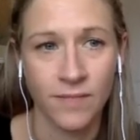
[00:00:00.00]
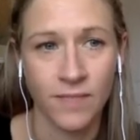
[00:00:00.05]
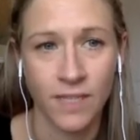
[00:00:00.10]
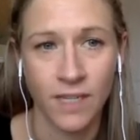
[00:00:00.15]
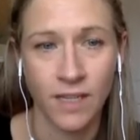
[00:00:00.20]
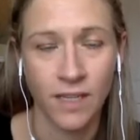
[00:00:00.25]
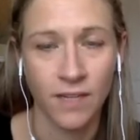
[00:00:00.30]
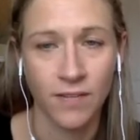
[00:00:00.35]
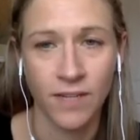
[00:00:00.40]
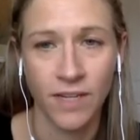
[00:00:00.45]

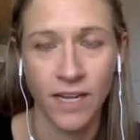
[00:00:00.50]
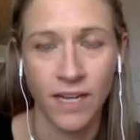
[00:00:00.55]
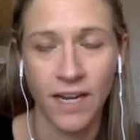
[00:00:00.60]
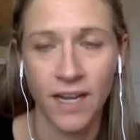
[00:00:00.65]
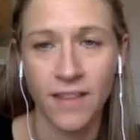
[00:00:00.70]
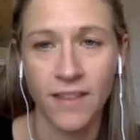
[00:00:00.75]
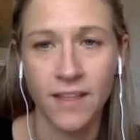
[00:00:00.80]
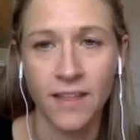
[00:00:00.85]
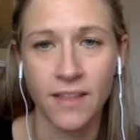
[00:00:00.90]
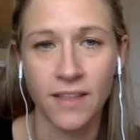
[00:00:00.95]
I love it. And
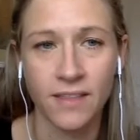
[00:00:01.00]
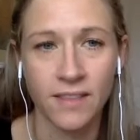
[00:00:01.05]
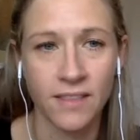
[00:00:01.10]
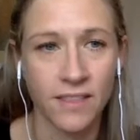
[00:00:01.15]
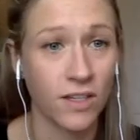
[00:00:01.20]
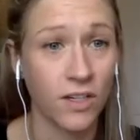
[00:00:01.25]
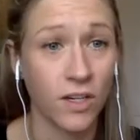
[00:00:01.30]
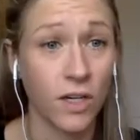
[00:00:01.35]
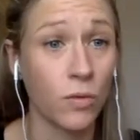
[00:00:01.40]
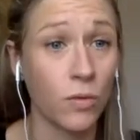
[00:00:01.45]
I think that's a
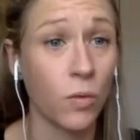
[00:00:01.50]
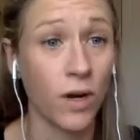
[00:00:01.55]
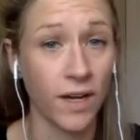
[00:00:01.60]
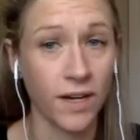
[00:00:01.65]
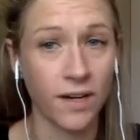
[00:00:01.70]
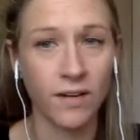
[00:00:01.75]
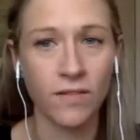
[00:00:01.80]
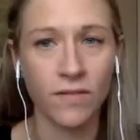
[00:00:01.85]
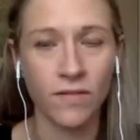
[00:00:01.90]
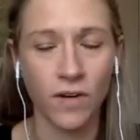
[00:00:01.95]
good
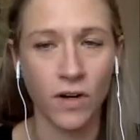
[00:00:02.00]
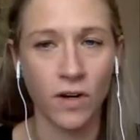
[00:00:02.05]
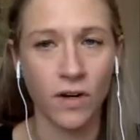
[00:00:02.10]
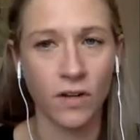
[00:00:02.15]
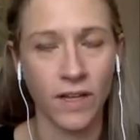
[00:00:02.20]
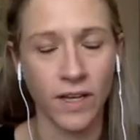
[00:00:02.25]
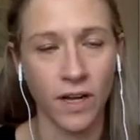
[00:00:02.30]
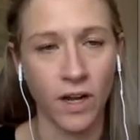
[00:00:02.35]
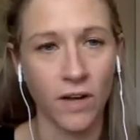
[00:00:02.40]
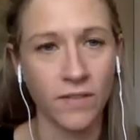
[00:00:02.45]
one for,
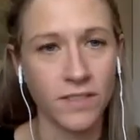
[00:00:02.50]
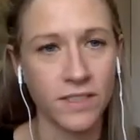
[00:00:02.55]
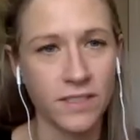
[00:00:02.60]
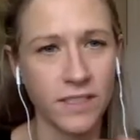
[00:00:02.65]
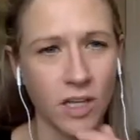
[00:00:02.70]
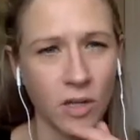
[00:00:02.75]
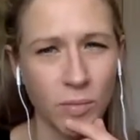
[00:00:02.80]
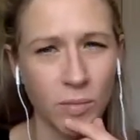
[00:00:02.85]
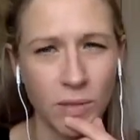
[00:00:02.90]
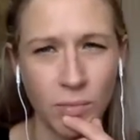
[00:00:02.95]
like, I often
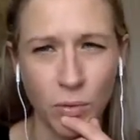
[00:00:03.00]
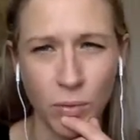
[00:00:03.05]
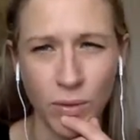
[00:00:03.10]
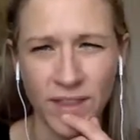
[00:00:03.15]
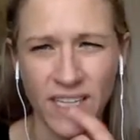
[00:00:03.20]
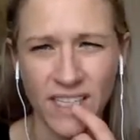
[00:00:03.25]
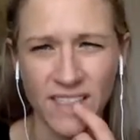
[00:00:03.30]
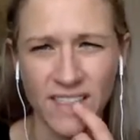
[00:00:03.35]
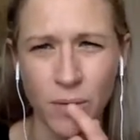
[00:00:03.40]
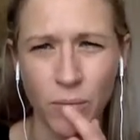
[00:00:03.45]
tell people
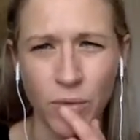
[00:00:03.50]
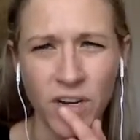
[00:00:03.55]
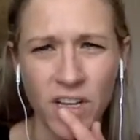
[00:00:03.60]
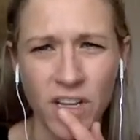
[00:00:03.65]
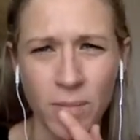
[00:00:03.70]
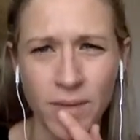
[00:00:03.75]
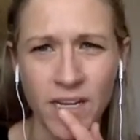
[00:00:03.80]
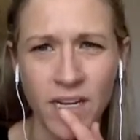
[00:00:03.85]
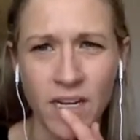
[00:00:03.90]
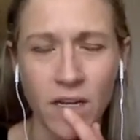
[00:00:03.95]
when they say, what do
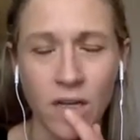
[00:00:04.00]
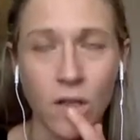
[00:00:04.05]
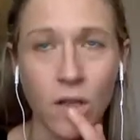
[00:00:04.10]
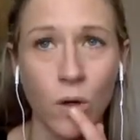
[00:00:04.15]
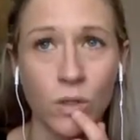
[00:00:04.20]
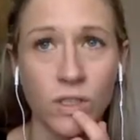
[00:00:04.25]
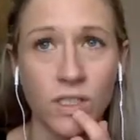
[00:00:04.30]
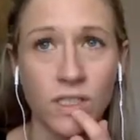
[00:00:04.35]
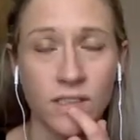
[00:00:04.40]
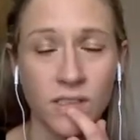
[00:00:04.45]
you mean it
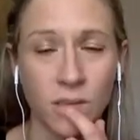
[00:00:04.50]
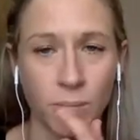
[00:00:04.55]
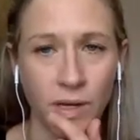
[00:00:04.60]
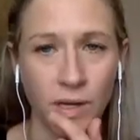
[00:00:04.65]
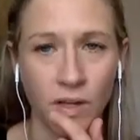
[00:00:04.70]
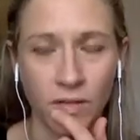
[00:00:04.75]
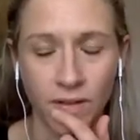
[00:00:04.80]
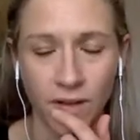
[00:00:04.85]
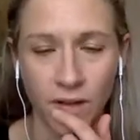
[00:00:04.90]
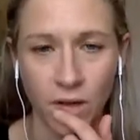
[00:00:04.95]
closes the
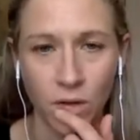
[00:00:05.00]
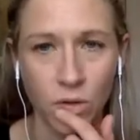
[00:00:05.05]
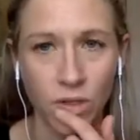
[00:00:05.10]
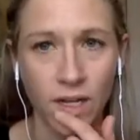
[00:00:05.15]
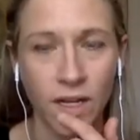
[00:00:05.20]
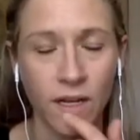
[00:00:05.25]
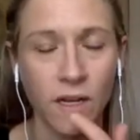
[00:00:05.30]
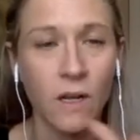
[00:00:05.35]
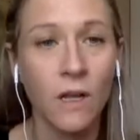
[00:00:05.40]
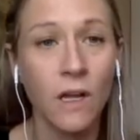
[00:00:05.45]
pelvic
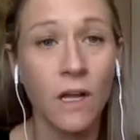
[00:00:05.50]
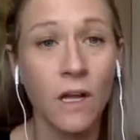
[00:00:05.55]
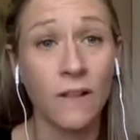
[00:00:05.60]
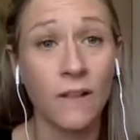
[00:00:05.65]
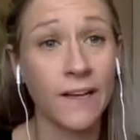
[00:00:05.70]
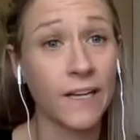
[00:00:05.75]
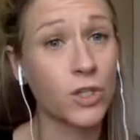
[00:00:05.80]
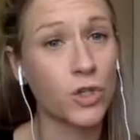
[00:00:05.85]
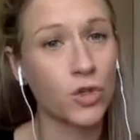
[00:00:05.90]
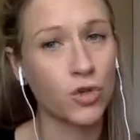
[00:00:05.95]
outlet?
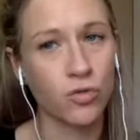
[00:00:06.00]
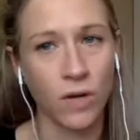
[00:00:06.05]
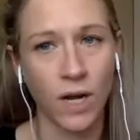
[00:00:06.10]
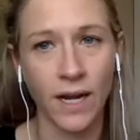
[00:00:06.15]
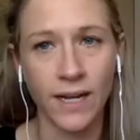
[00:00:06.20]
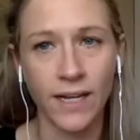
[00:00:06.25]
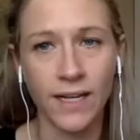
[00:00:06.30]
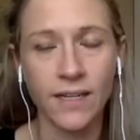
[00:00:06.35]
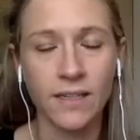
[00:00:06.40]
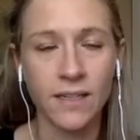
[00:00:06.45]
Like,
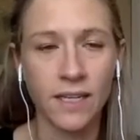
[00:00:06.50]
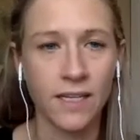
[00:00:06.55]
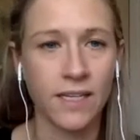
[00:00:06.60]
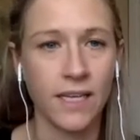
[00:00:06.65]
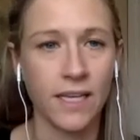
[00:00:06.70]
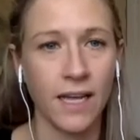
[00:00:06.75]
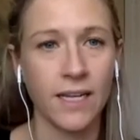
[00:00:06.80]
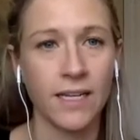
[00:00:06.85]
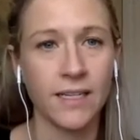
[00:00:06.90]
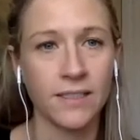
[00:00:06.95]
try it, like
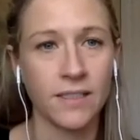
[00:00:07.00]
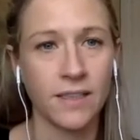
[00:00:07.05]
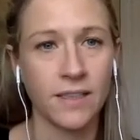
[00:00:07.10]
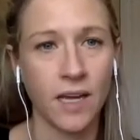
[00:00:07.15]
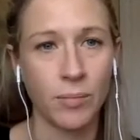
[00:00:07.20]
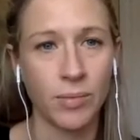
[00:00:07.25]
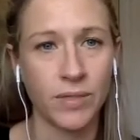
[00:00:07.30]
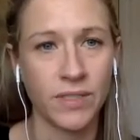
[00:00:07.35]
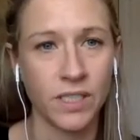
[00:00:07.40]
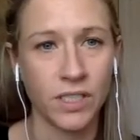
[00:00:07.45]
get into
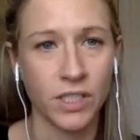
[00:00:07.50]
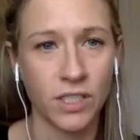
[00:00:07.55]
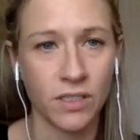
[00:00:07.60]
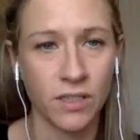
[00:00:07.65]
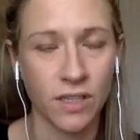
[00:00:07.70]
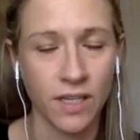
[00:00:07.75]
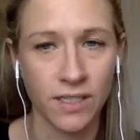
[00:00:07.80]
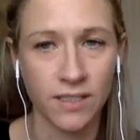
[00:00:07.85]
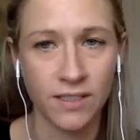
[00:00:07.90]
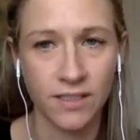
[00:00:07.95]
that position
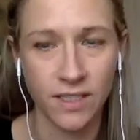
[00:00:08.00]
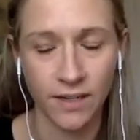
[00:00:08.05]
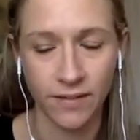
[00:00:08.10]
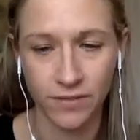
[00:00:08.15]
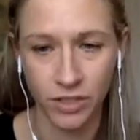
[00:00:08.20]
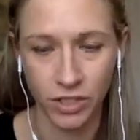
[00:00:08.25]
like Steph